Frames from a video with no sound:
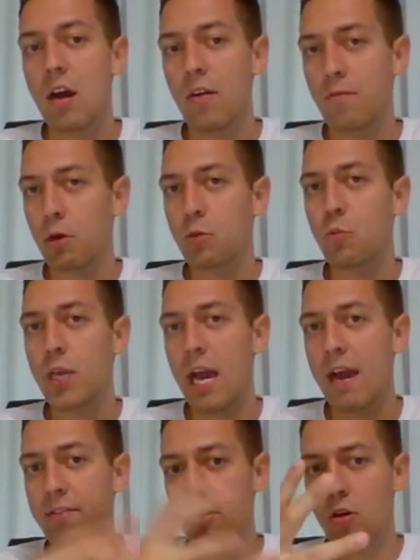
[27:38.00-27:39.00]
of what we
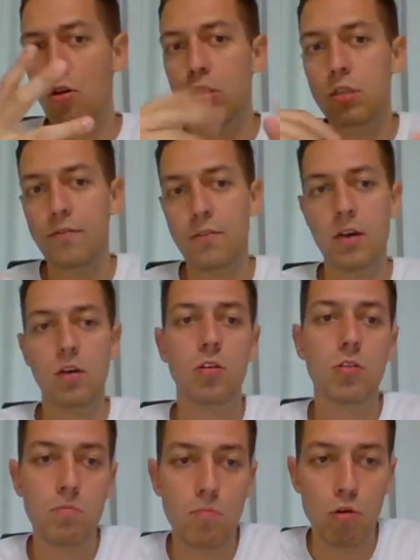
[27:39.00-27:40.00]
have in all of
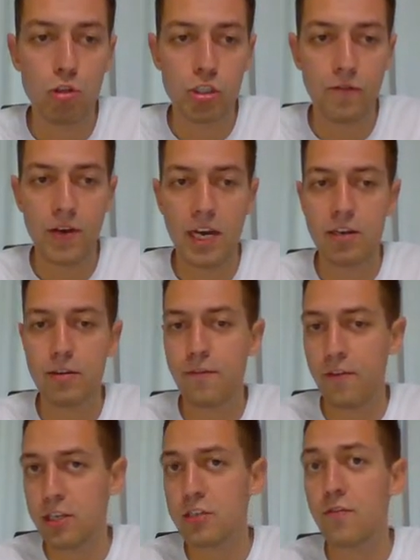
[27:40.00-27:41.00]
our, most of other
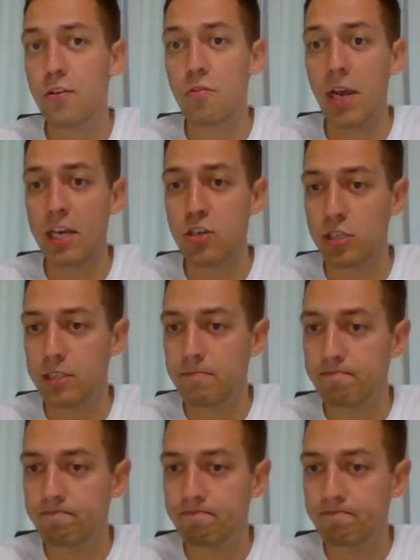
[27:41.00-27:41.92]
French variations.